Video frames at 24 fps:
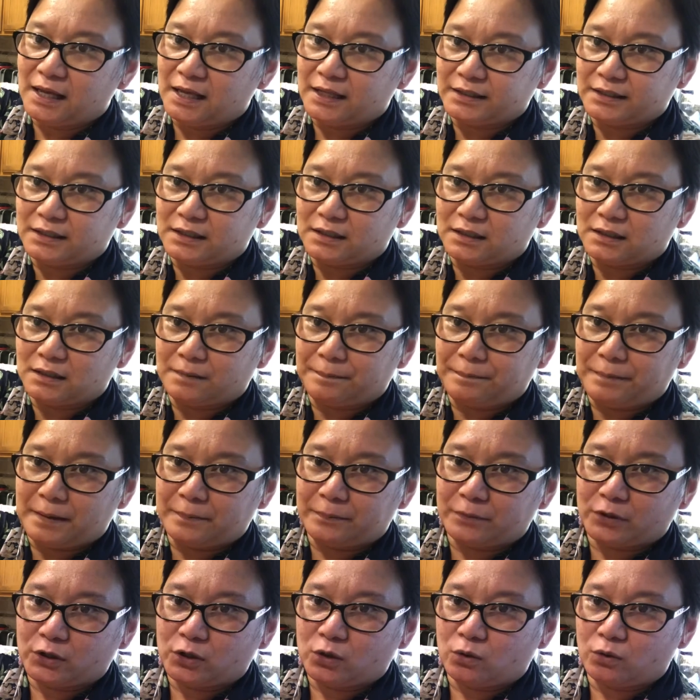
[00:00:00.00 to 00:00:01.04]
the
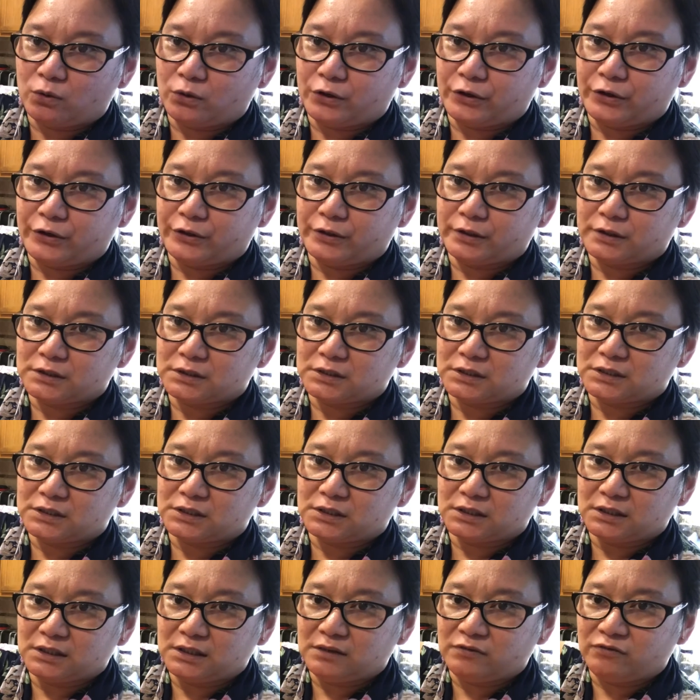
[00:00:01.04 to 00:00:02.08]
peppercorns, the
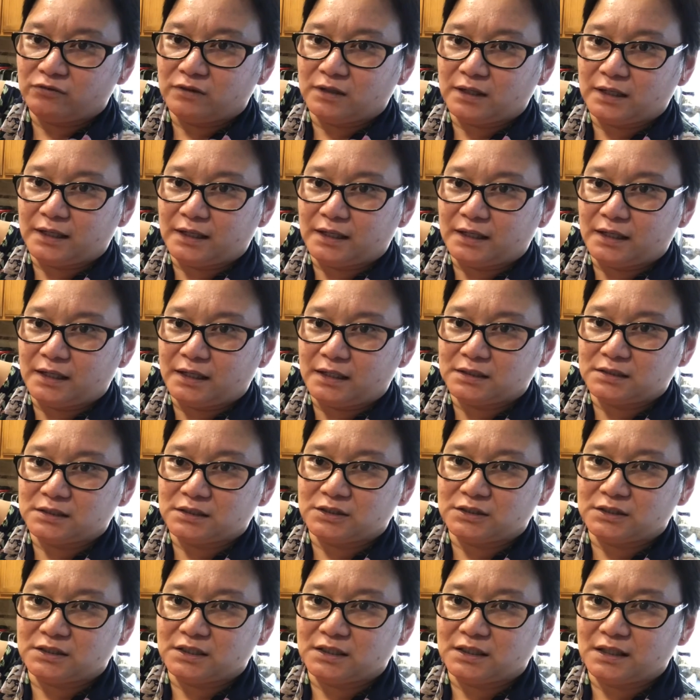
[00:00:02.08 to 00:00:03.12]
chili flakes. You
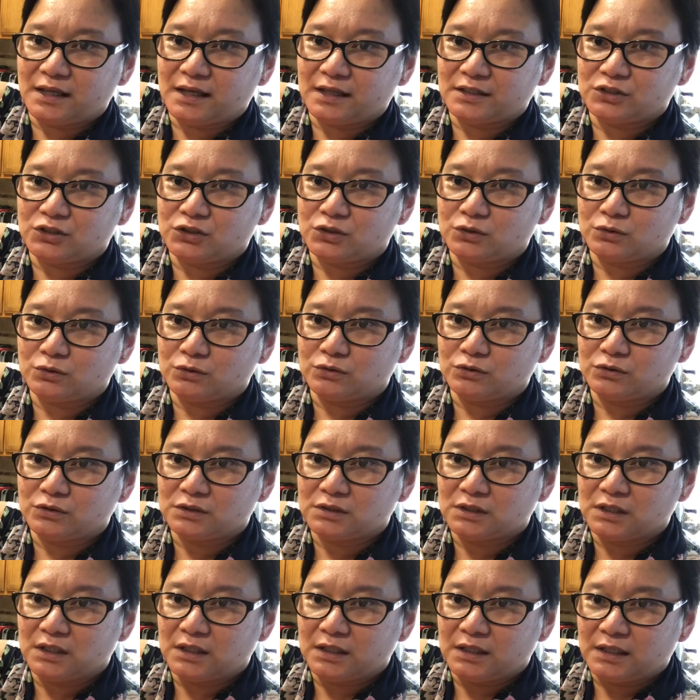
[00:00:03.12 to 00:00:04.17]
see that juice
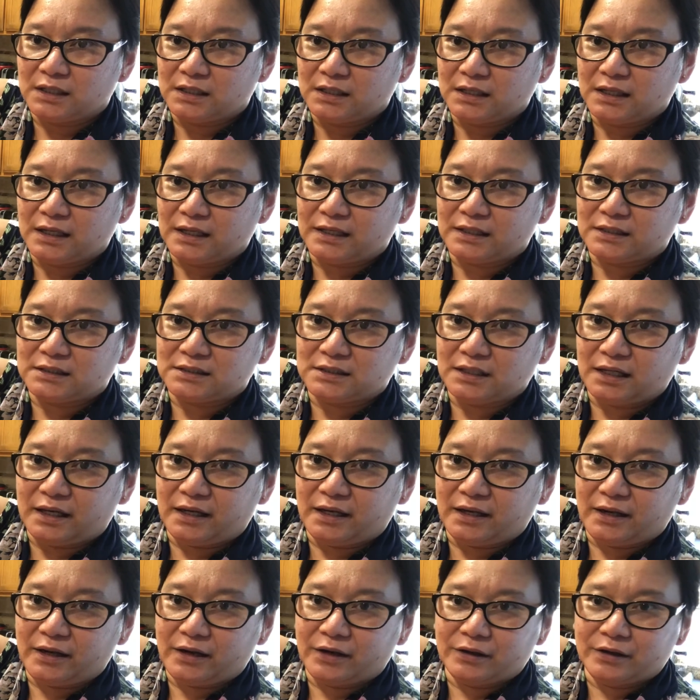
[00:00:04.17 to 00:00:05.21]
that is in
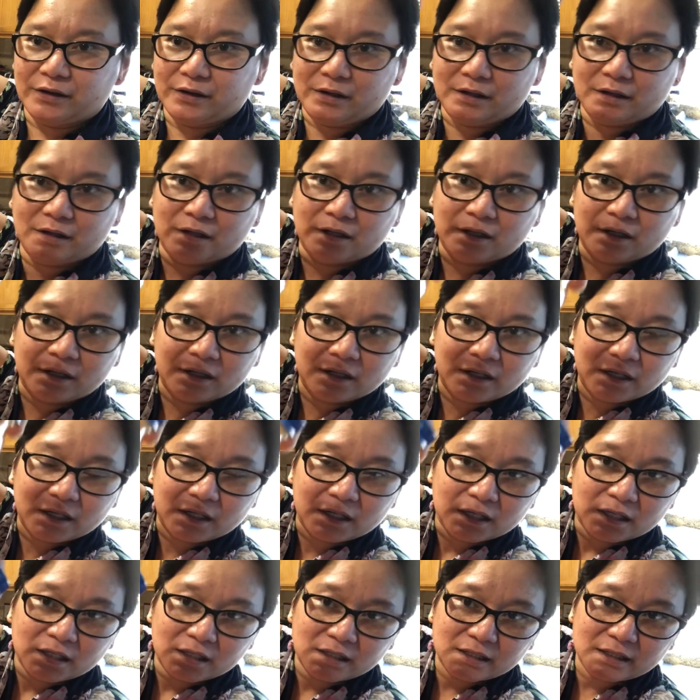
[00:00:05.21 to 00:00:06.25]
there?
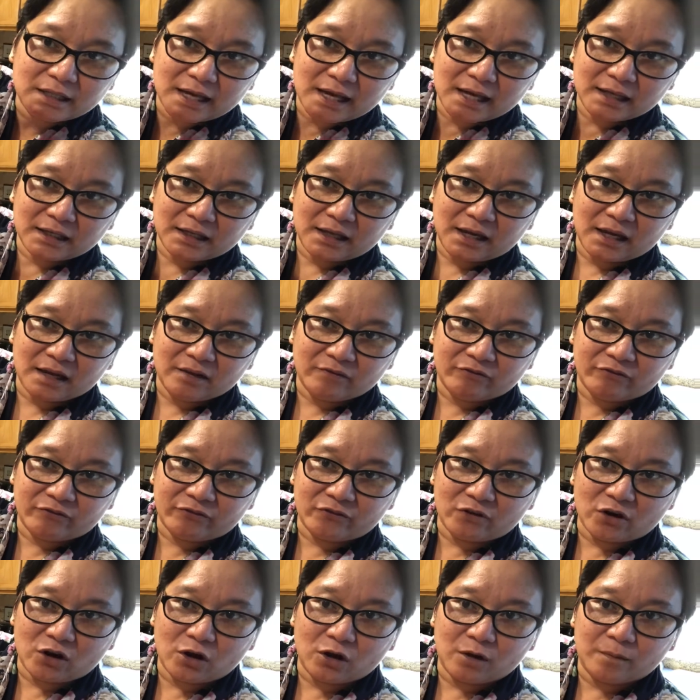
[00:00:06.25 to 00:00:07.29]
That came
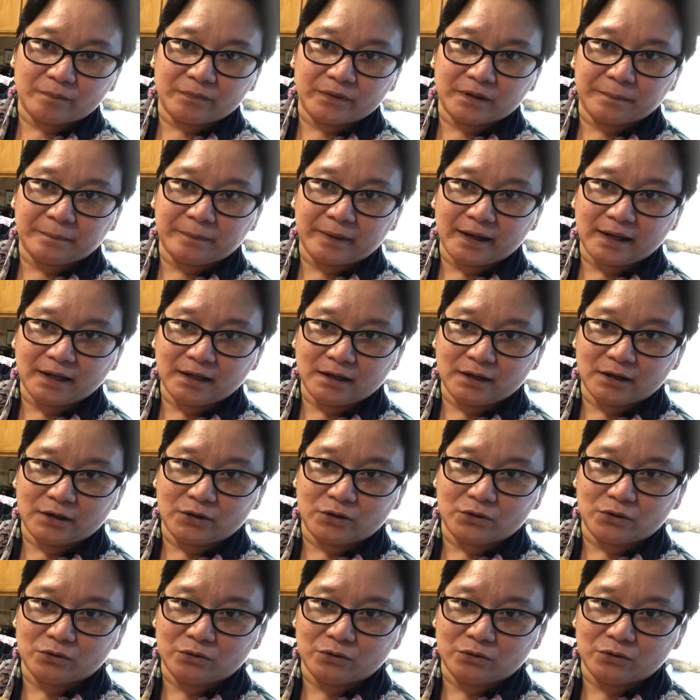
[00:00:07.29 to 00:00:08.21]
from the mango.